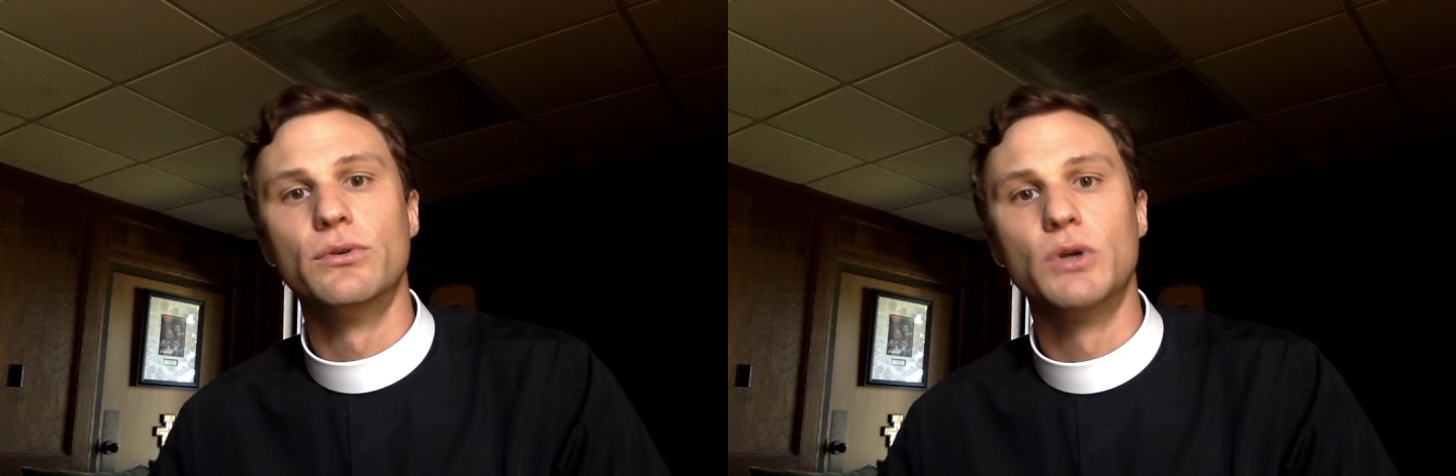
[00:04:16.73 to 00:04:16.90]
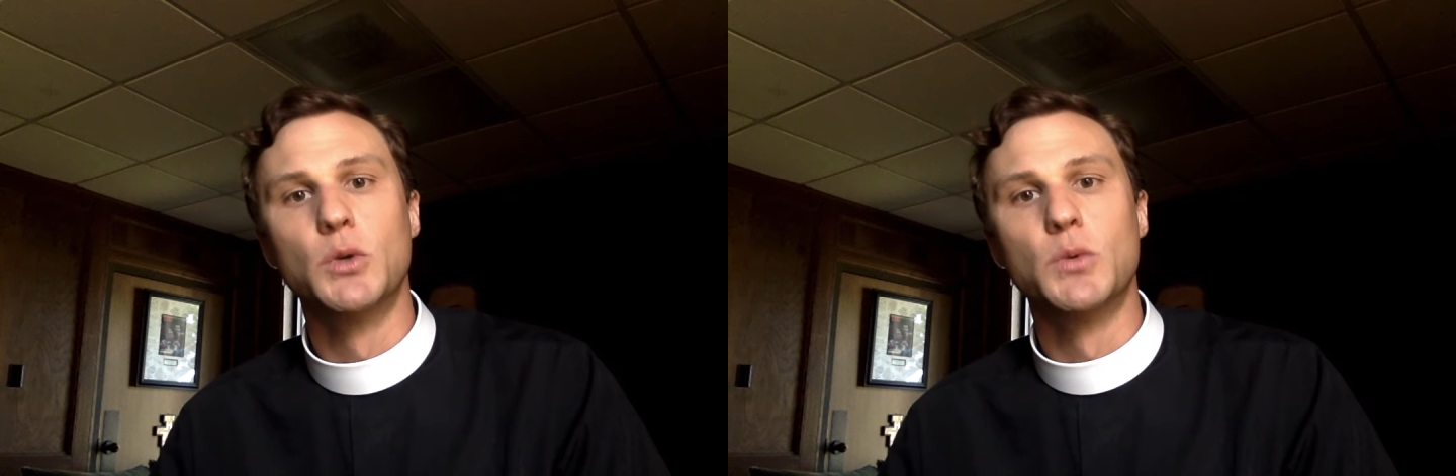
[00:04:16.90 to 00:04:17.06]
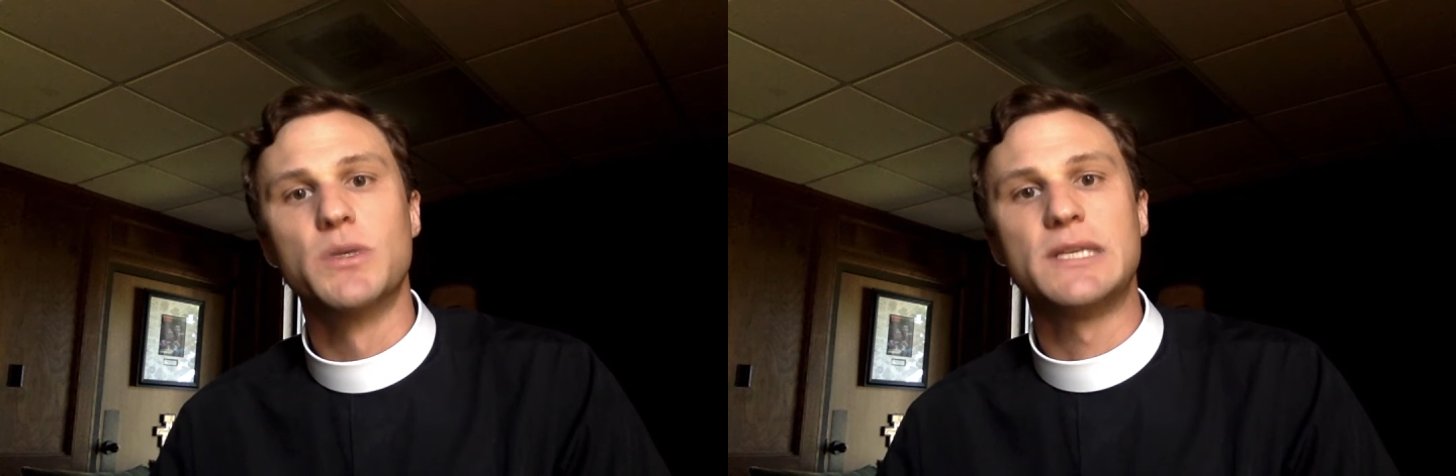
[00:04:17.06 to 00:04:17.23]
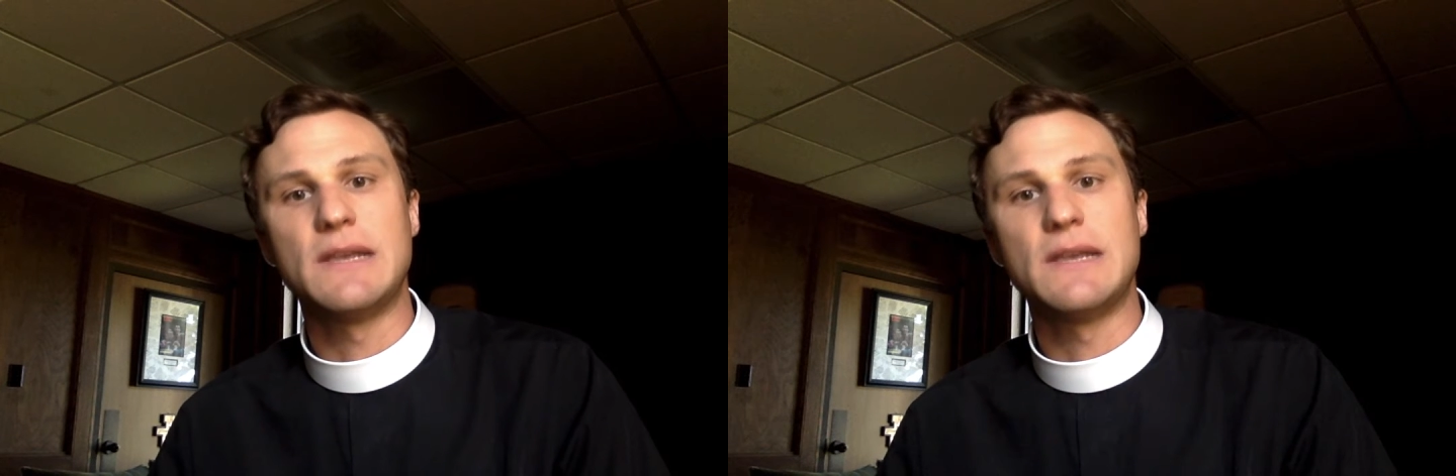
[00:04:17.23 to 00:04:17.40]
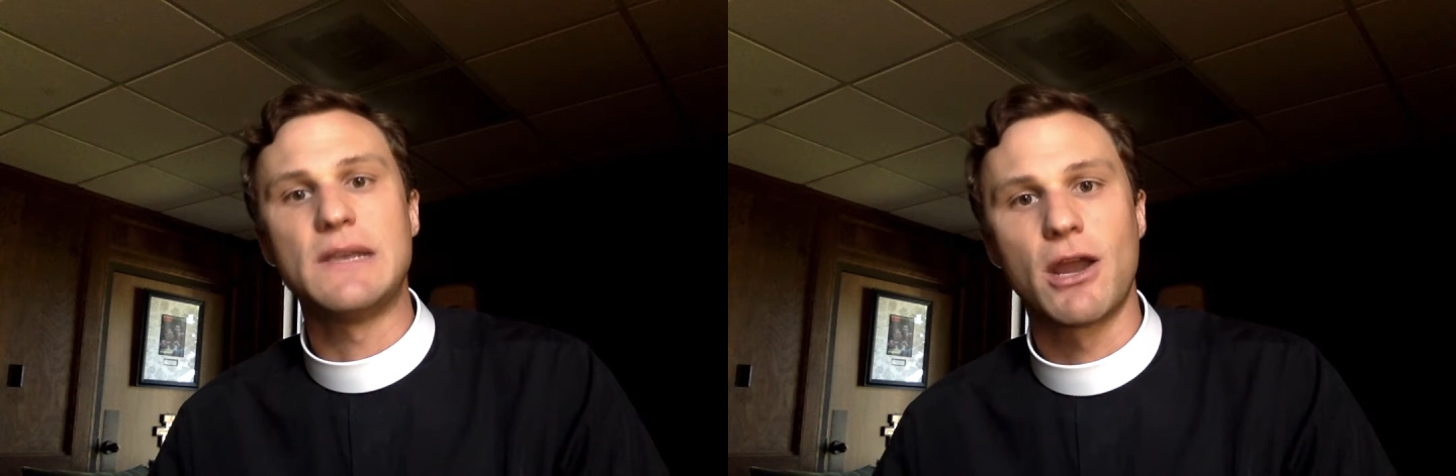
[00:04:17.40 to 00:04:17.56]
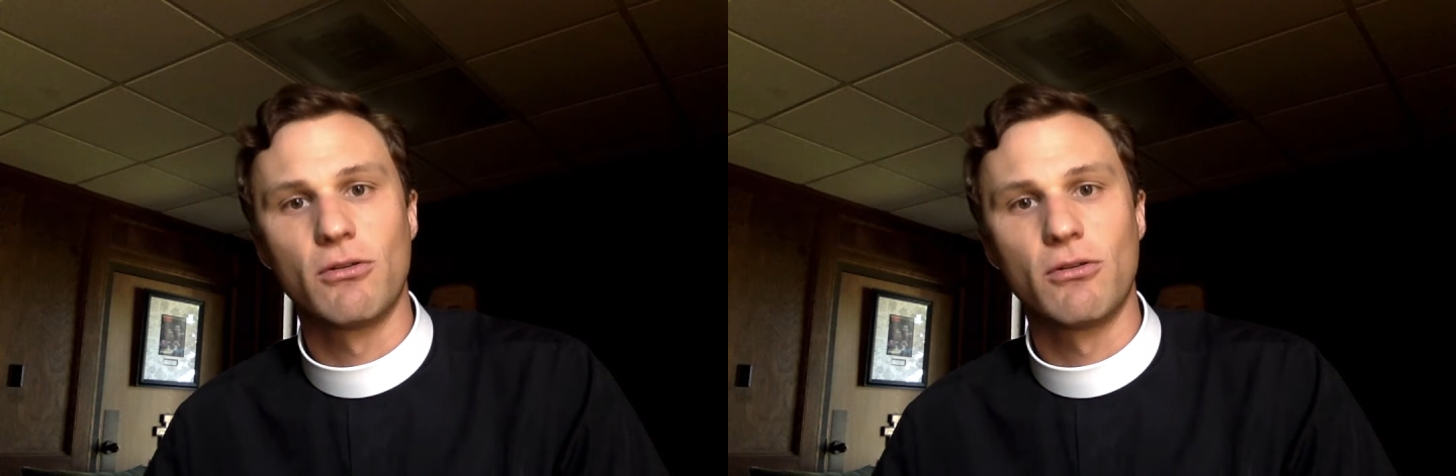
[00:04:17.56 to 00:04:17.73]
receive
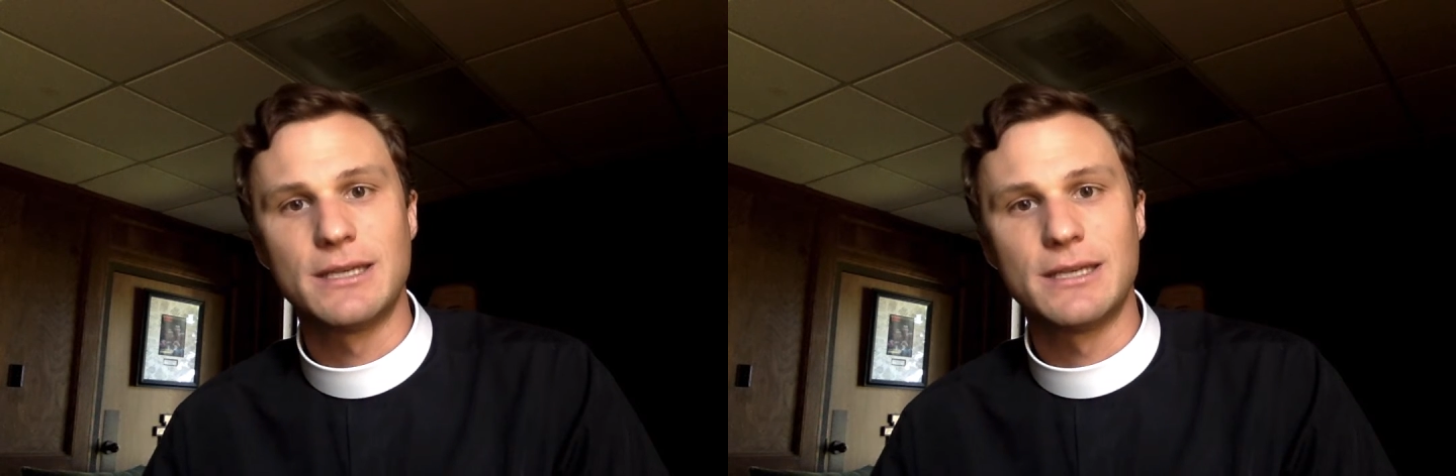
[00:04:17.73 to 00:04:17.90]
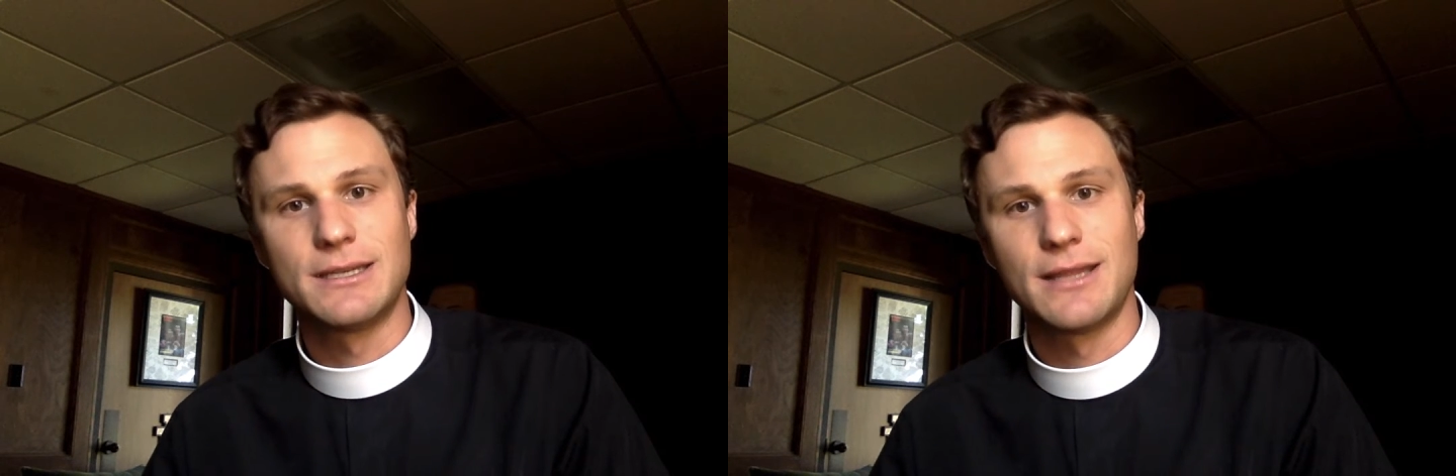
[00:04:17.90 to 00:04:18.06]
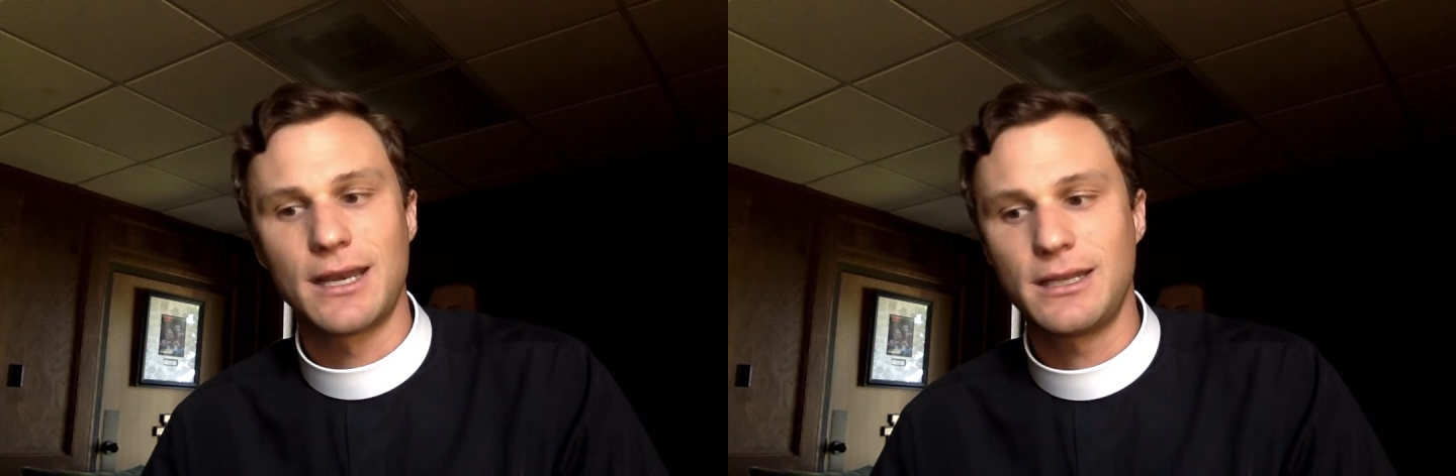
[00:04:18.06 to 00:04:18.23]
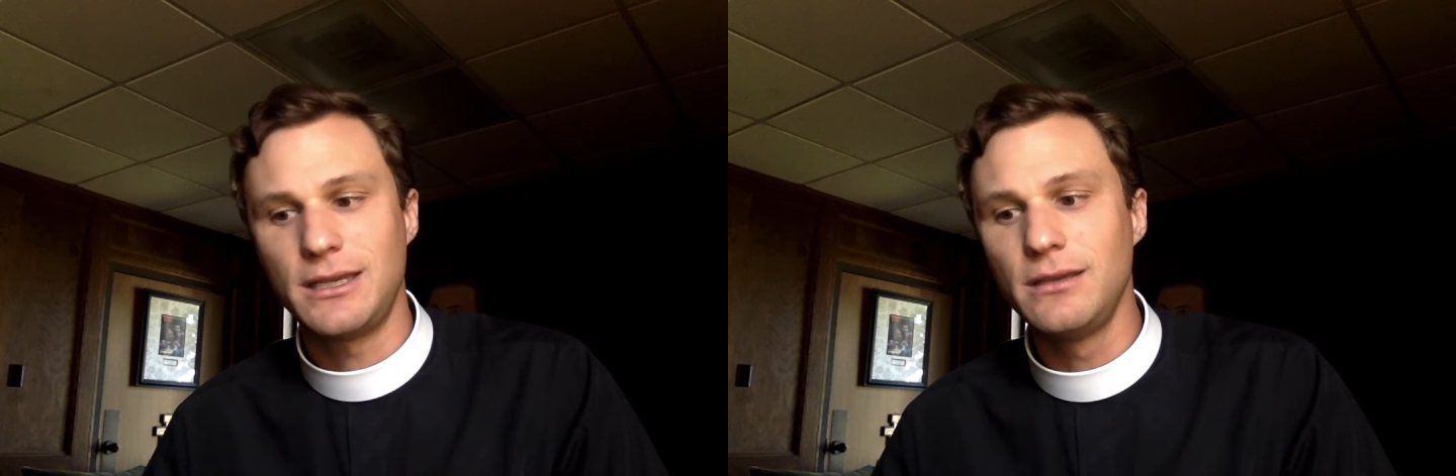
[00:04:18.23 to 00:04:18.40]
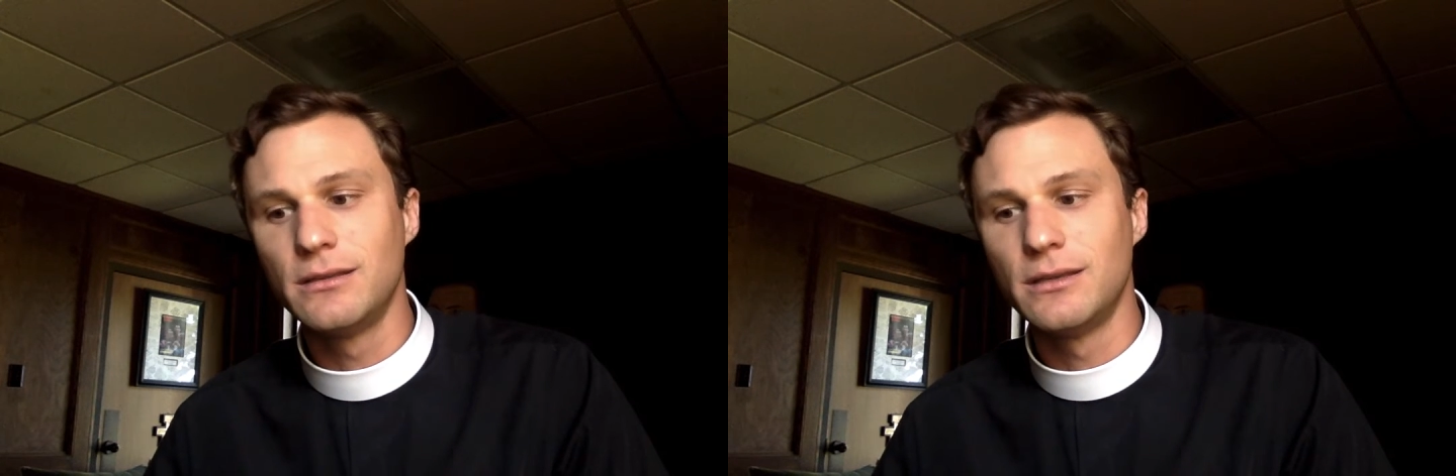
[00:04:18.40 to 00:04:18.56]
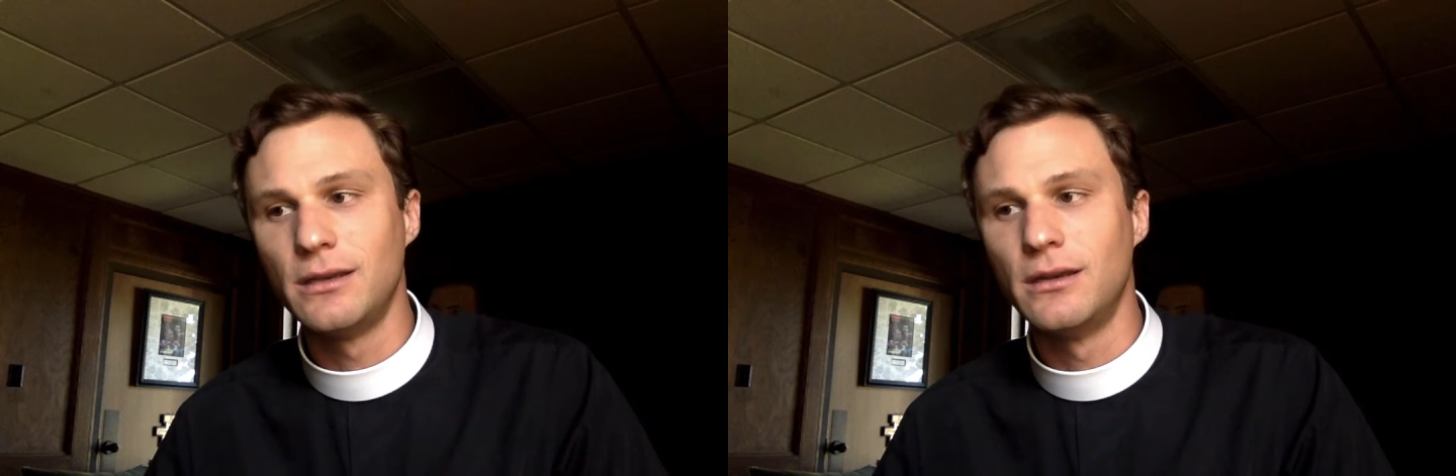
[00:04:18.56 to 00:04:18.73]
that grace and that
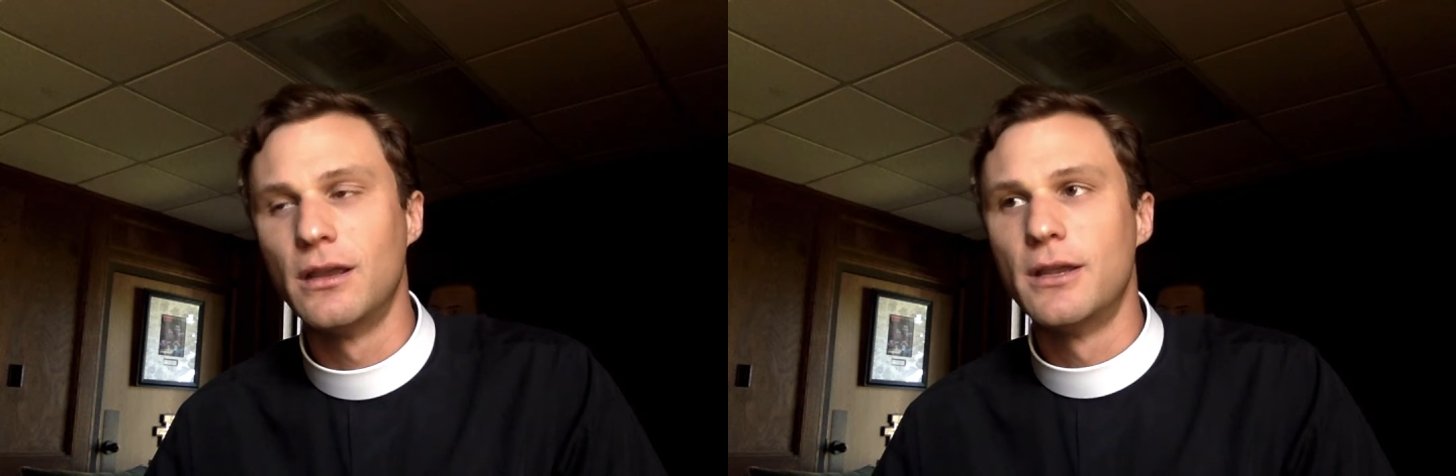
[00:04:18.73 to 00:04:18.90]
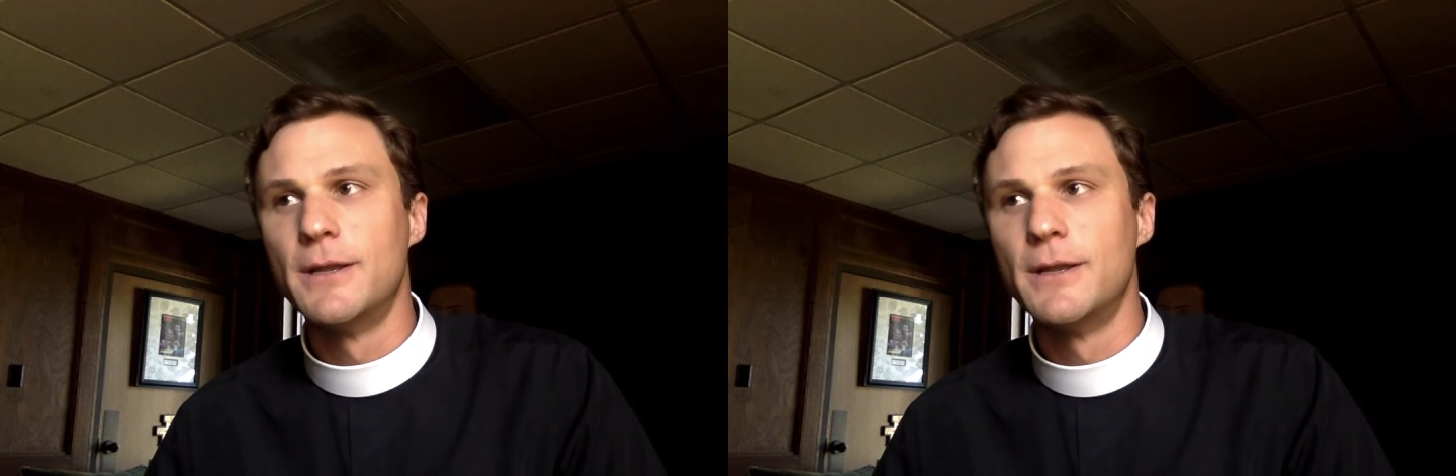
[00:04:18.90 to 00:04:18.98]
healing,